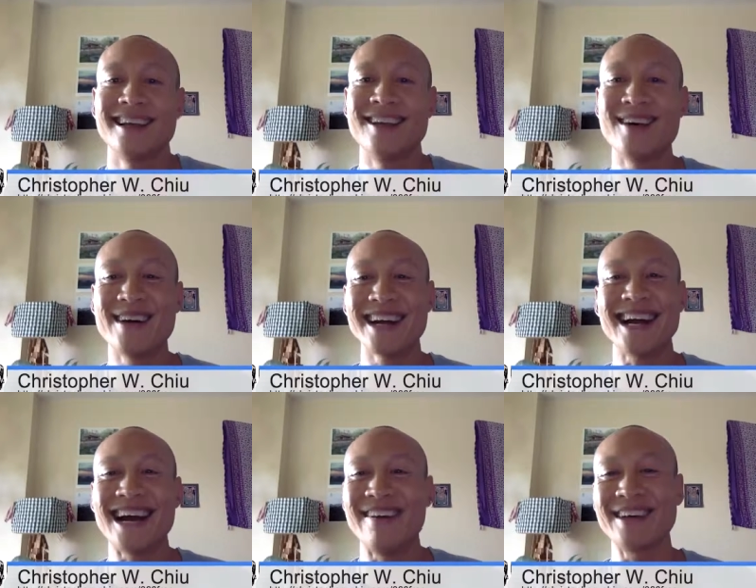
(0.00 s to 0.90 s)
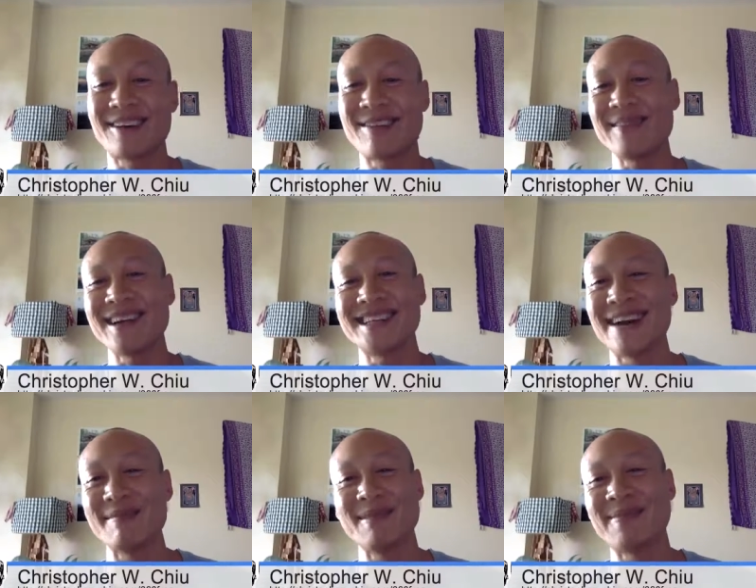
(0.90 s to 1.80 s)
you know what? I'm gonna quit my job
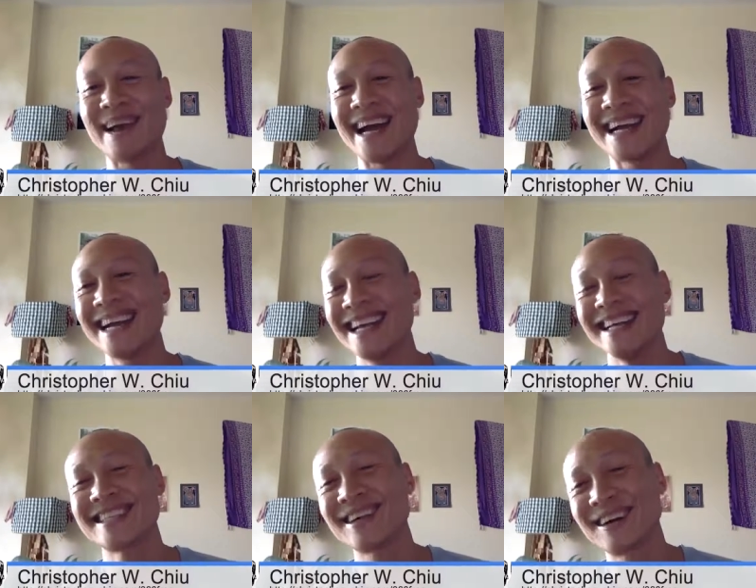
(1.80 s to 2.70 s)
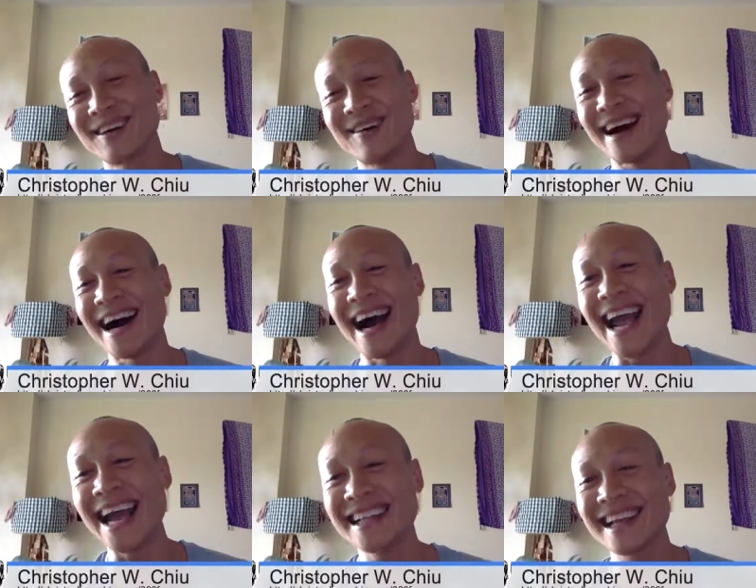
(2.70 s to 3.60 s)
and move back. So I
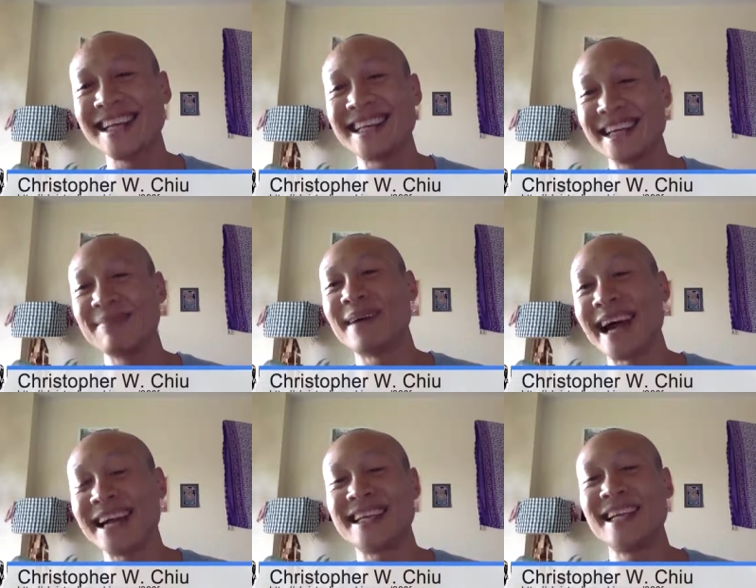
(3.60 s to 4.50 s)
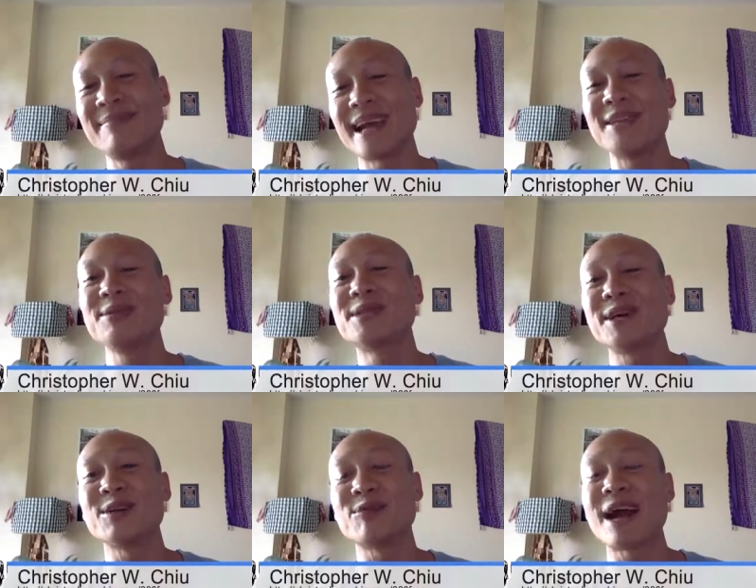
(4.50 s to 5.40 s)
had to like keep, I had to keep that news
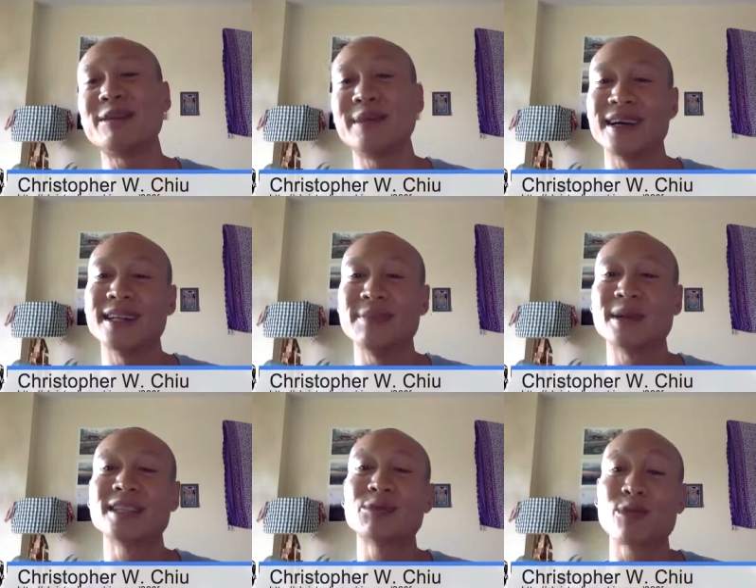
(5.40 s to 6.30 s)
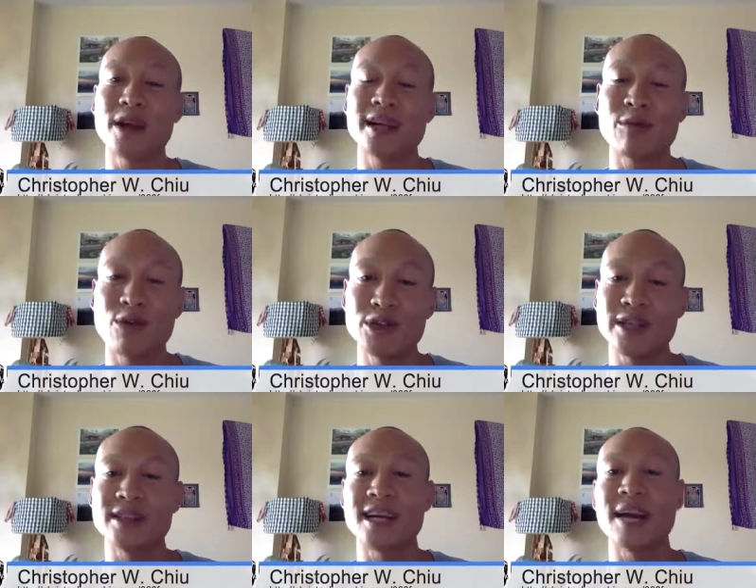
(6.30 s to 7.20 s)
under wraps because because I was working on Wall
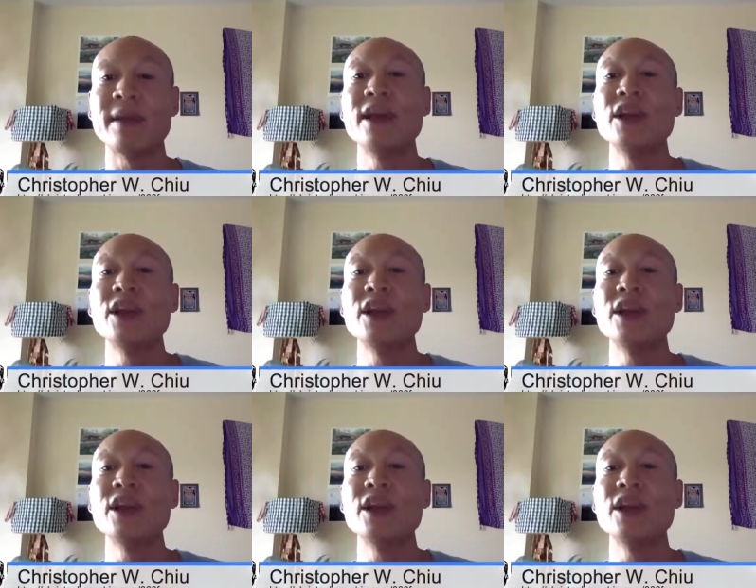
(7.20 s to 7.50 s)
Street at the time.